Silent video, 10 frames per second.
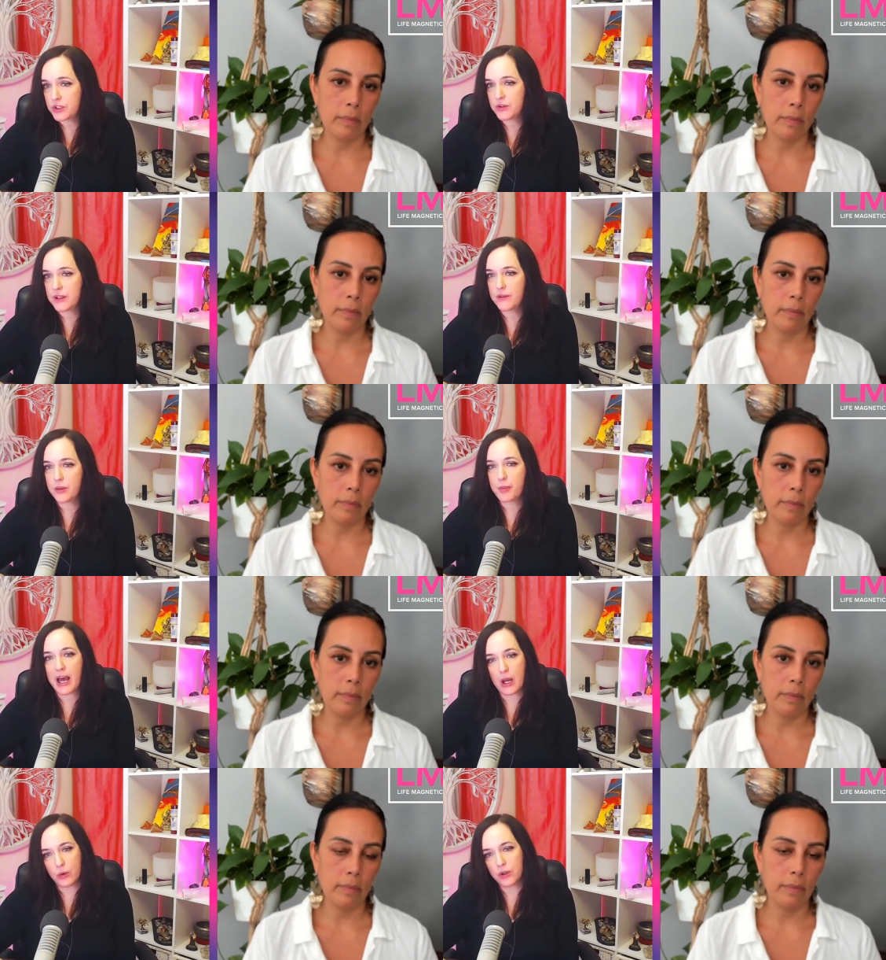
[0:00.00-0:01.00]
Speaker 1: what do you think the
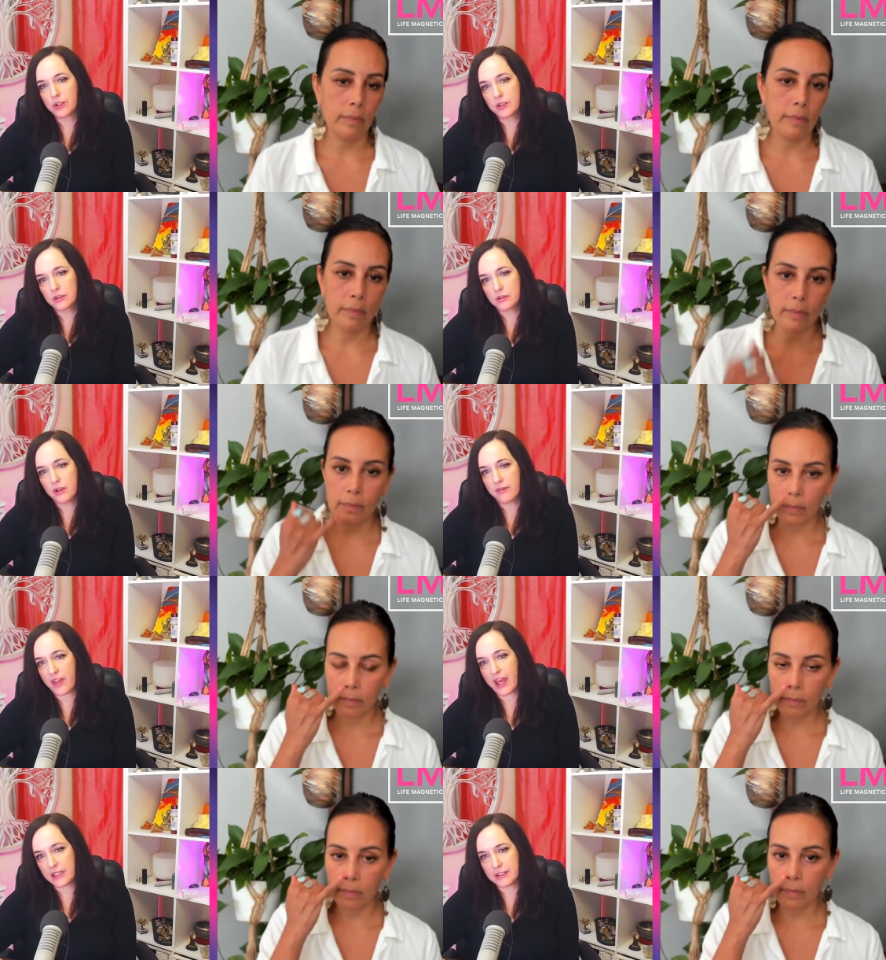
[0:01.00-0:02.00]
power
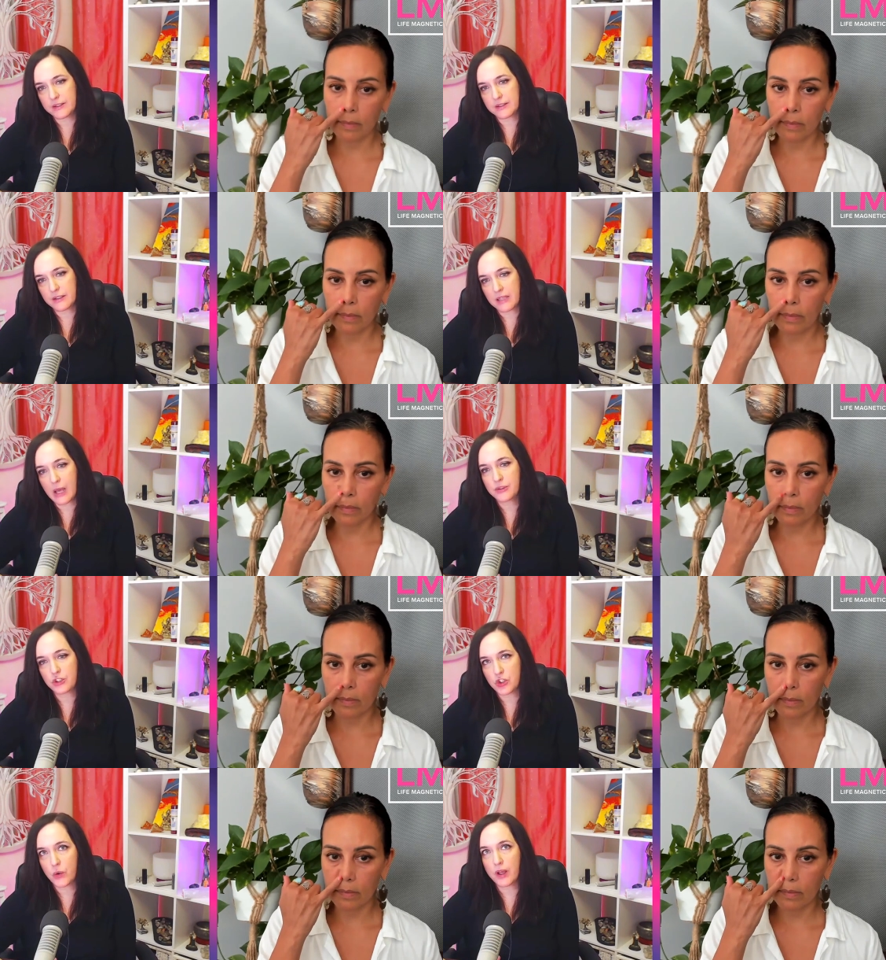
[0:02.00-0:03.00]
of that is, and how
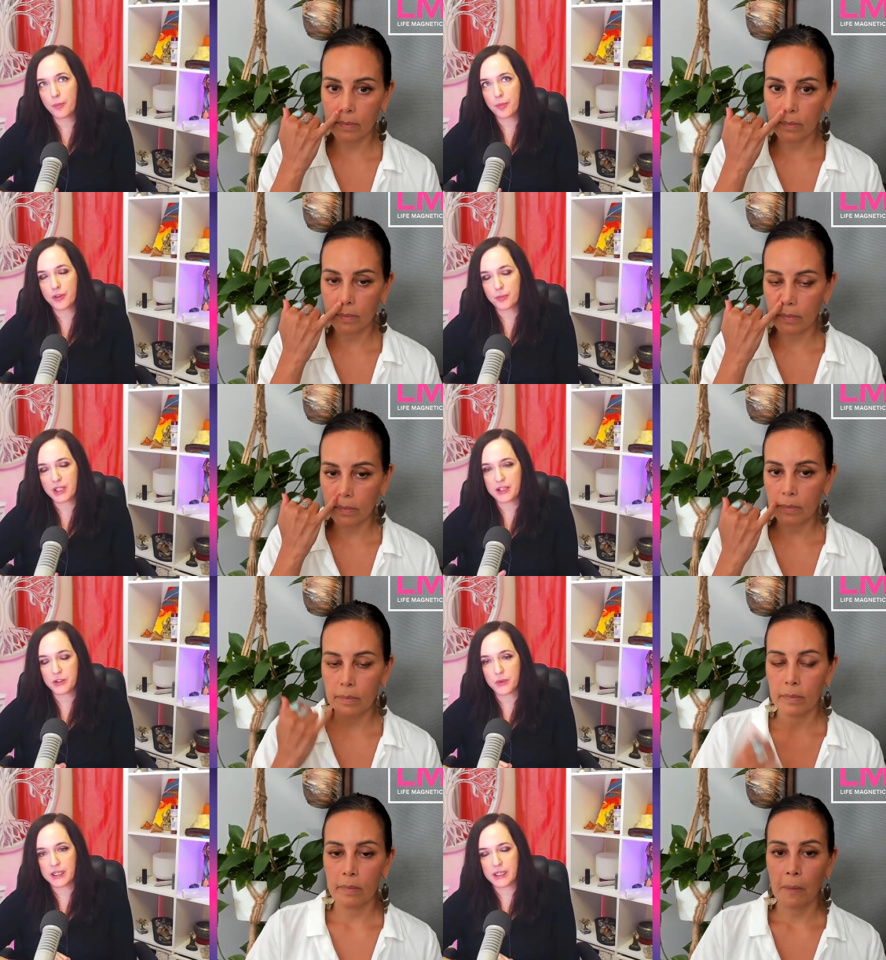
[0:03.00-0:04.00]
is it showing up on the
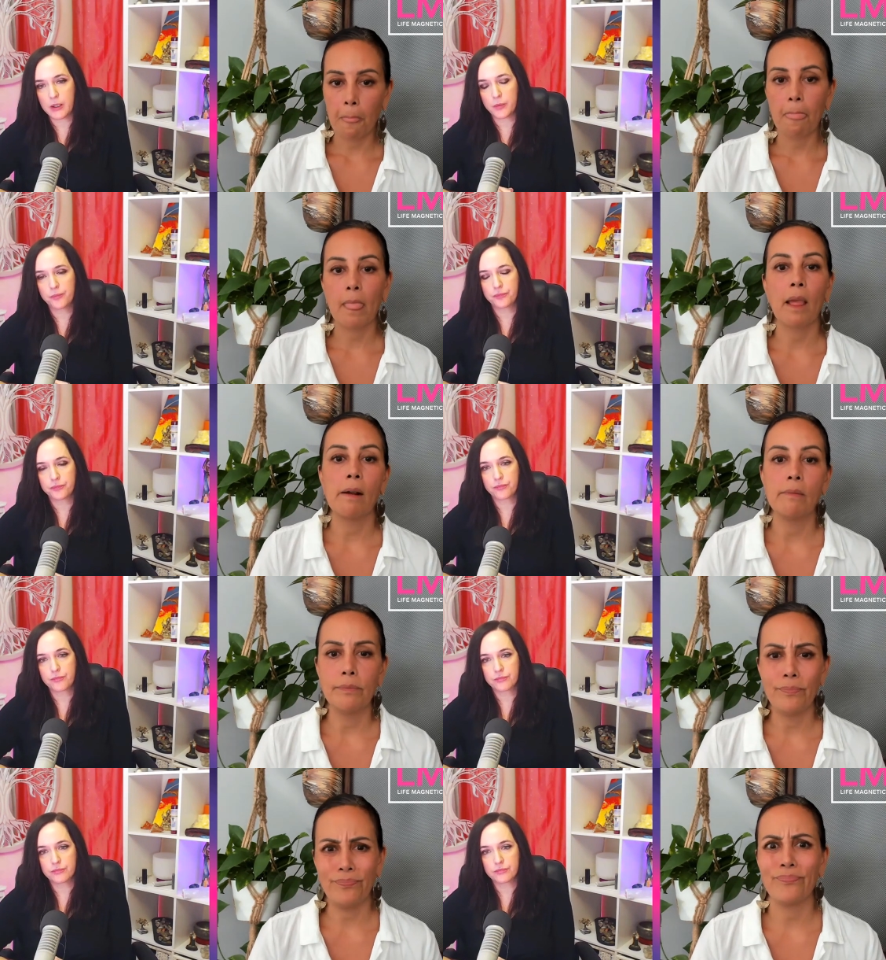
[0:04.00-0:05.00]
planet right now?
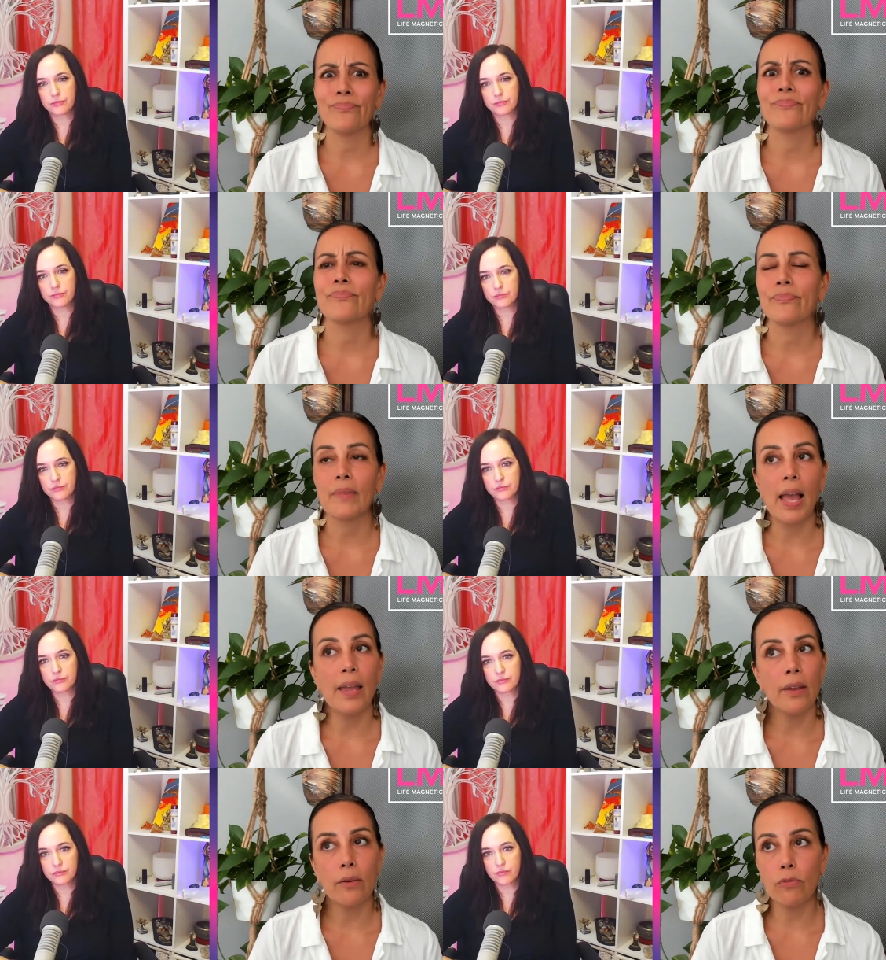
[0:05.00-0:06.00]

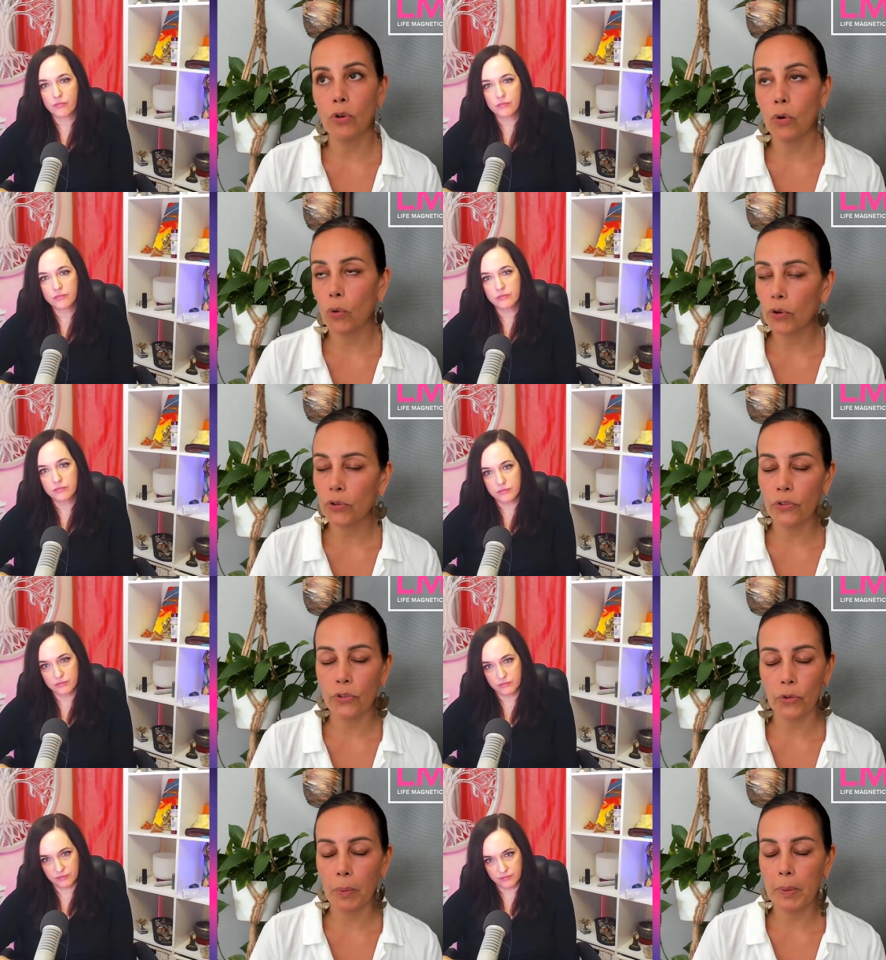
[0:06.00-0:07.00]
Speaker 2: I, of
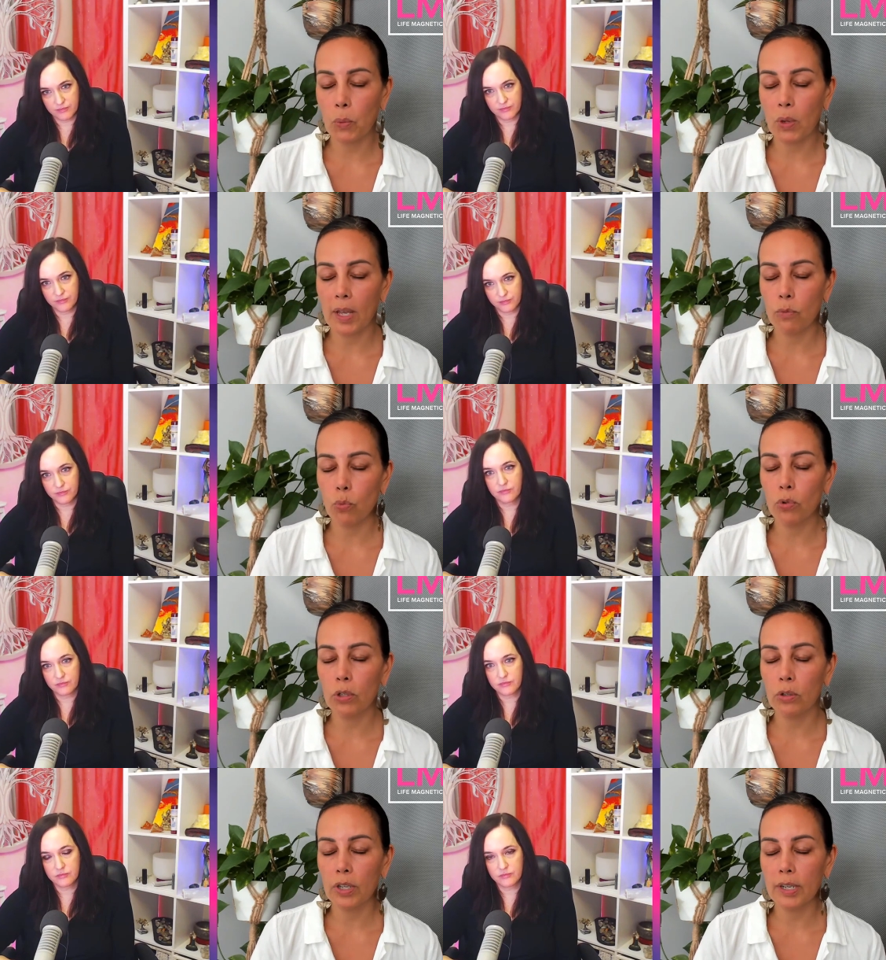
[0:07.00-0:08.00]
course, do. I mean, we had
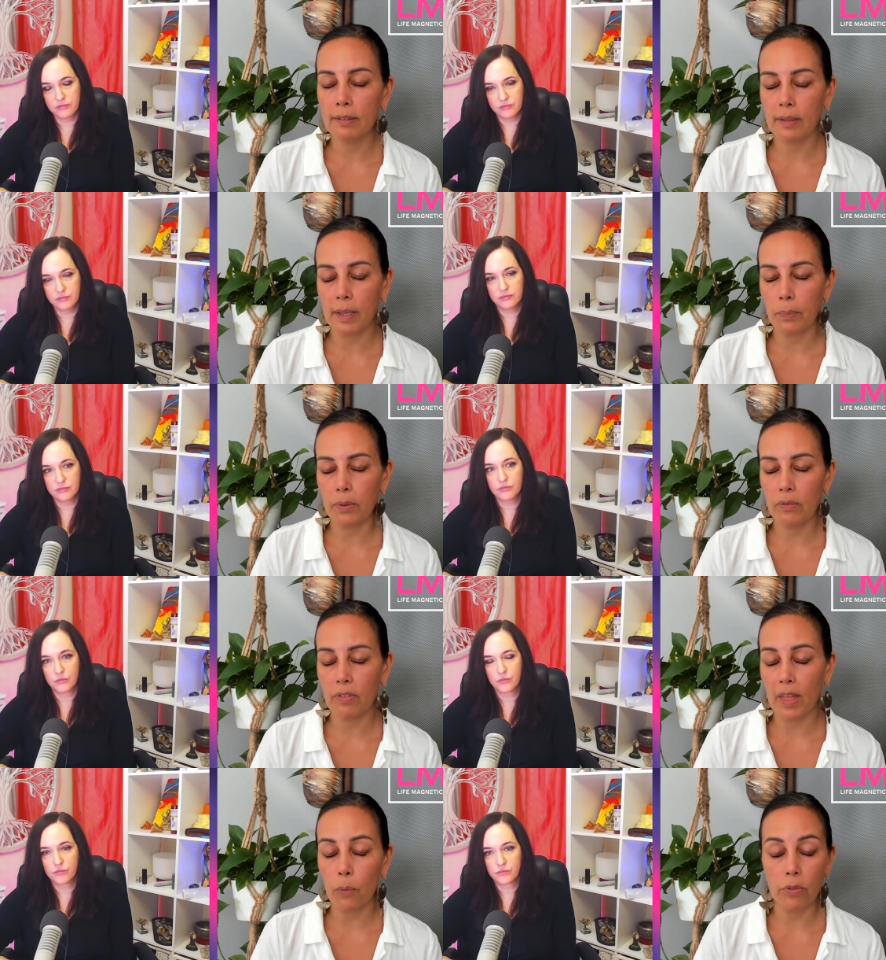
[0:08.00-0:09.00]
real good example
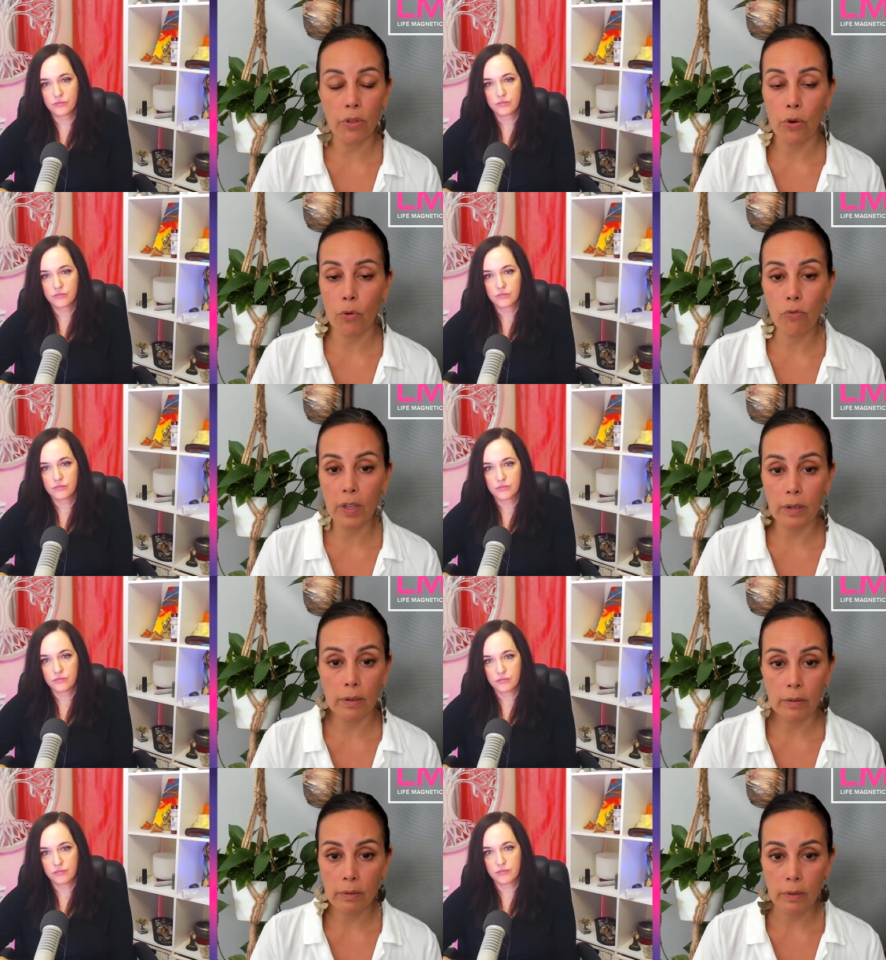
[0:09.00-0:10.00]
of that with
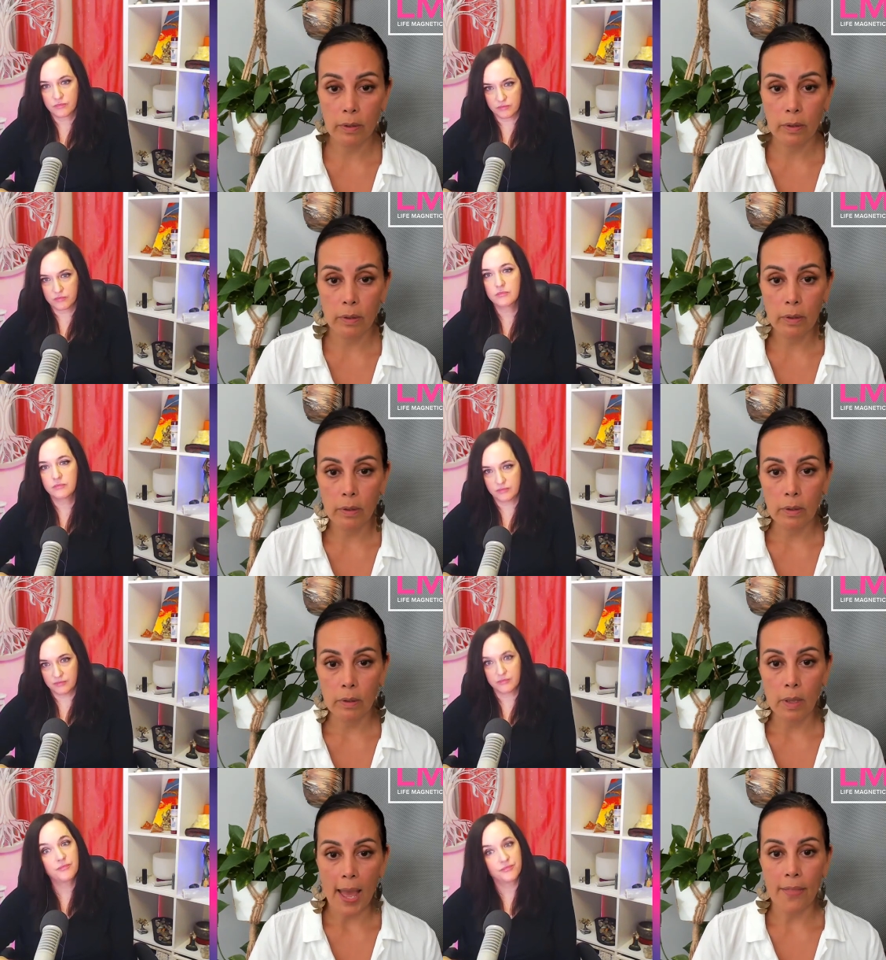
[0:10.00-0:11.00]
COVID
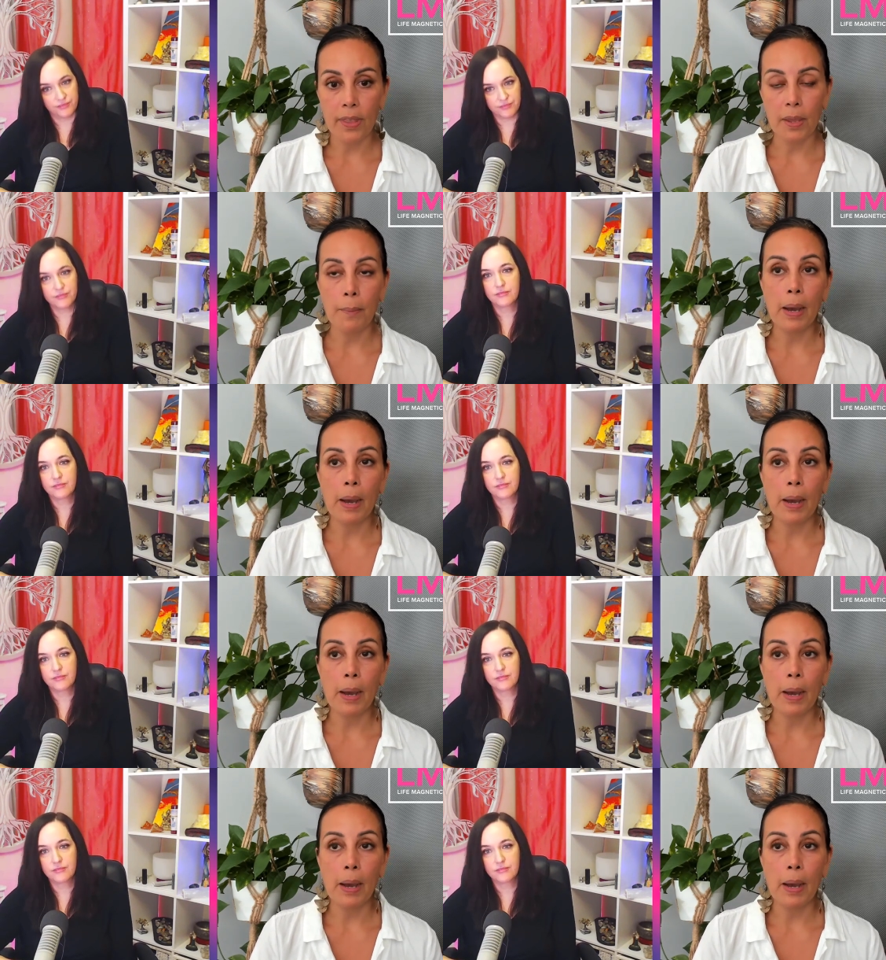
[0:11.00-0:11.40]
and the